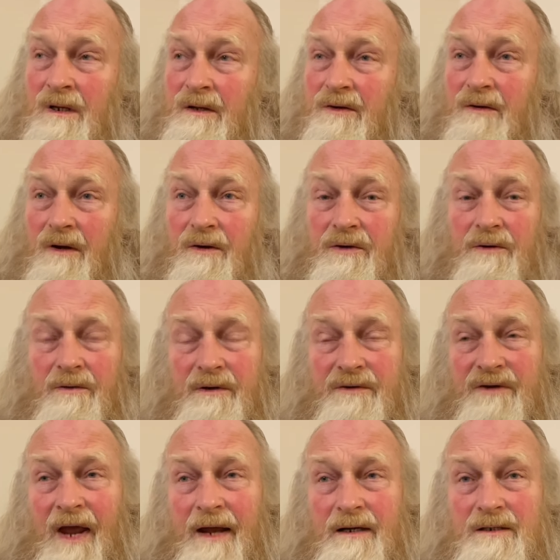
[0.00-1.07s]

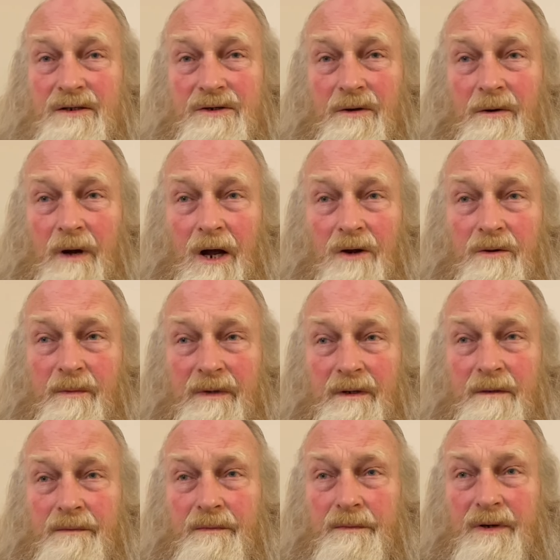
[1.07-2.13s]
attacked in your home and
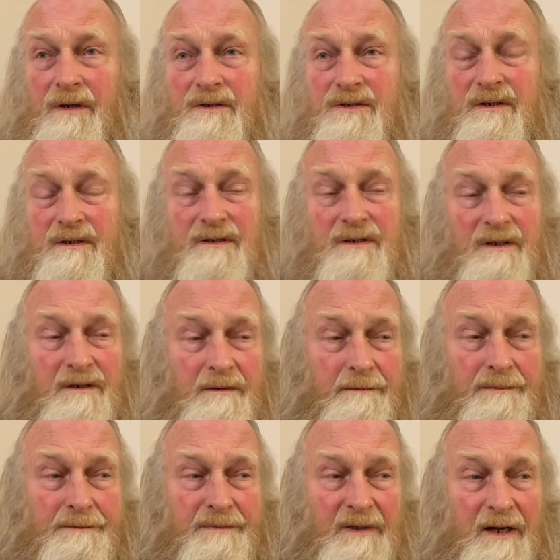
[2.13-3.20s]
the person is going to
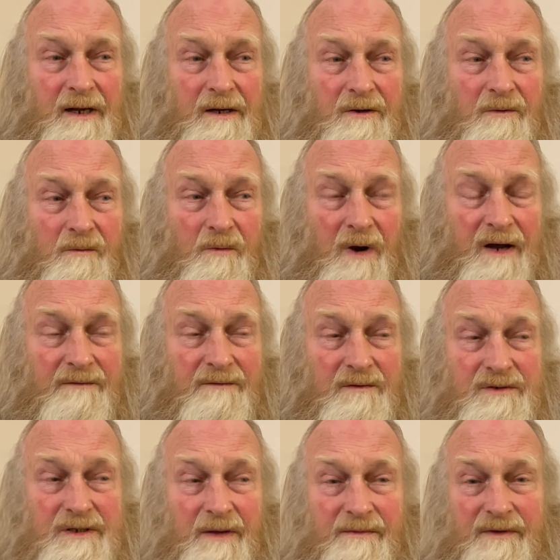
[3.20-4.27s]
kill your wife or
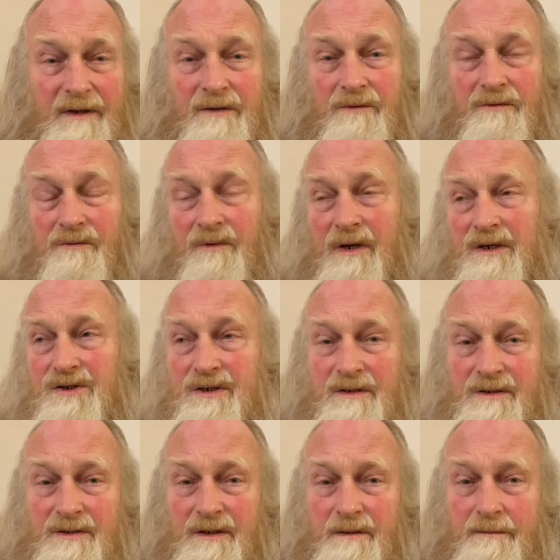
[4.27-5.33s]
something, you reach
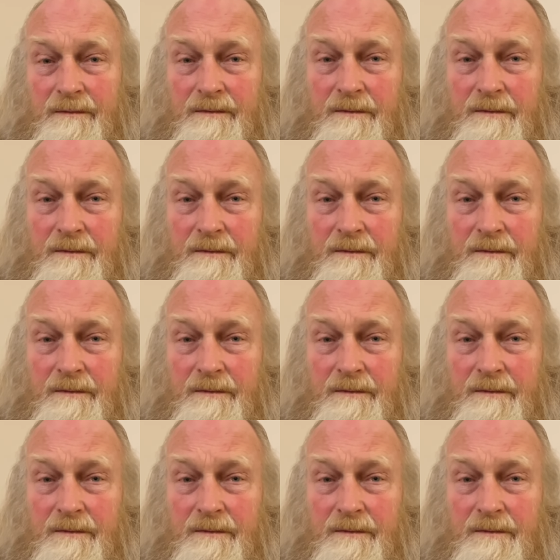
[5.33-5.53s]
into the